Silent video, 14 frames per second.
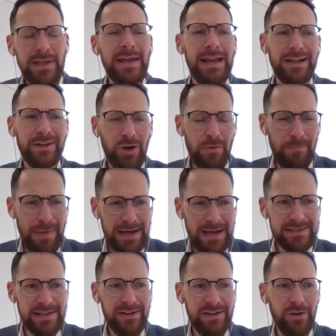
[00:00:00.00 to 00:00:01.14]

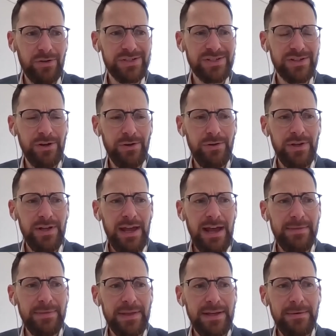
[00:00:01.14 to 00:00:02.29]
Helicobacter also,
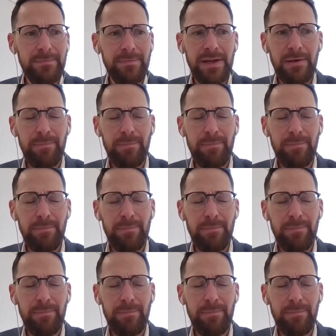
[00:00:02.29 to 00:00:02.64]
and then